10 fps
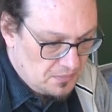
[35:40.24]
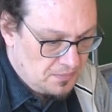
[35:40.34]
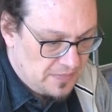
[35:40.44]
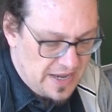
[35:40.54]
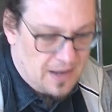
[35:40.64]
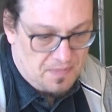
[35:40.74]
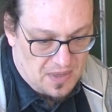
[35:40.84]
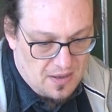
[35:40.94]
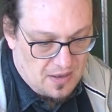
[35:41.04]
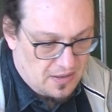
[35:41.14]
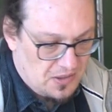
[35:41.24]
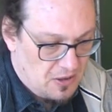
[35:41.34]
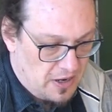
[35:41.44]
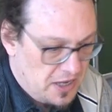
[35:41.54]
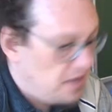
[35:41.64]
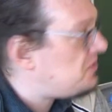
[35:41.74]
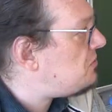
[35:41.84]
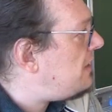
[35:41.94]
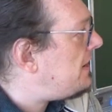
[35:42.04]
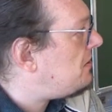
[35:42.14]
yeah, so I, I was
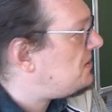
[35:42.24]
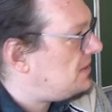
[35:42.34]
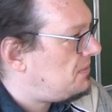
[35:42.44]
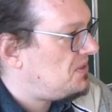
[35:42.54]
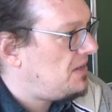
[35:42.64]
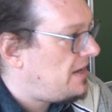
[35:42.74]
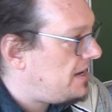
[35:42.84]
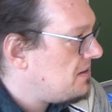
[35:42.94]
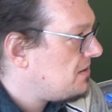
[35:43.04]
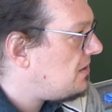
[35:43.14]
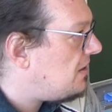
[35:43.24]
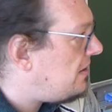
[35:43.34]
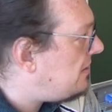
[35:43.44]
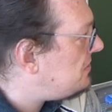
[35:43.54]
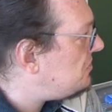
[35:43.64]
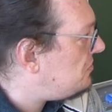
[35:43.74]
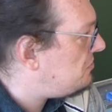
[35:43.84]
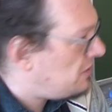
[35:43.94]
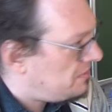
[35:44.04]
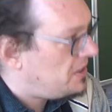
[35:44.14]
trying out Step uh, to,
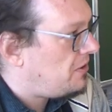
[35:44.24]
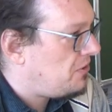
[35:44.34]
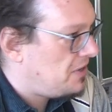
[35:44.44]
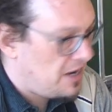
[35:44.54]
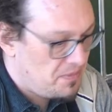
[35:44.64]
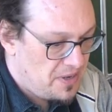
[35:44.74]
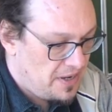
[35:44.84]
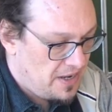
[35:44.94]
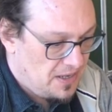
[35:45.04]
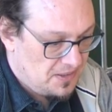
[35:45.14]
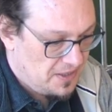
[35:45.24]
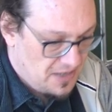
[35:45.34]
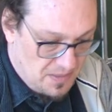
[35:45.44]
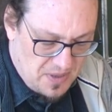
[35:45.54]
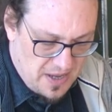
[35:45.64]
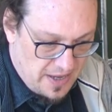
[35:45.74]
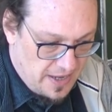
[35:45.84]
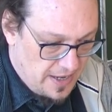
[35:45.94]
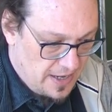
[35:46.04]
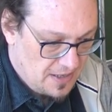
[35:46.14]
to run my own Acme setup
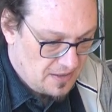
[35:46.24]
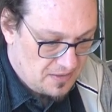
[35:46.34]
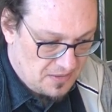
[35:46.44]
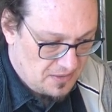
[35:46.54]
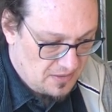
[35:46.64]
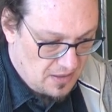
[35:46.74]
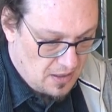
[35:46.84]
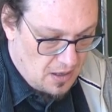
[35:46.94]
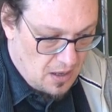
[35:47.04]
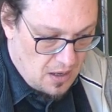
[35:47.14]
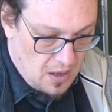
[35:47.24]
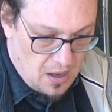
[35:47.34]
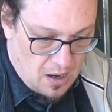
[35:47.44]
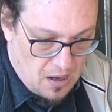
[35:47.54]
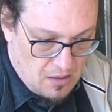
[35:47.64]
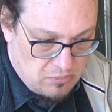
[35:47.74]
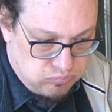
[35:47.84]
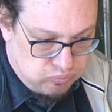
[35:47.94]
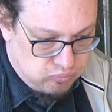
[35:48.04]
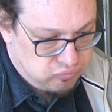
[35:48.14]
and uh,
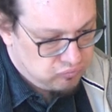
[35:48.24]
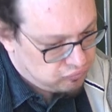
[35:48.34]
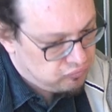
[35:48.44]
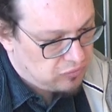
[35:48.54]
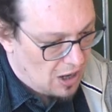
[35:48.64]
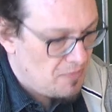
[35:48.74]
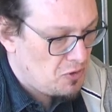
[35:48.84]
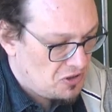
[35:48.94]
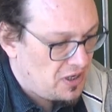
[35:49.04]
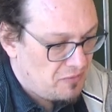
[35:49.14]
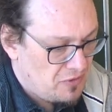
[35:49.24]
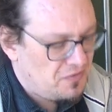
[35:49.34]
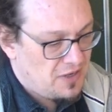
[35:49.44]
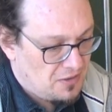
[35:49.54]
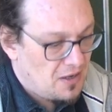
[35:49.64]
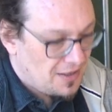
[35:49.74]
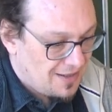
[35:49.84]
I'm not done with that.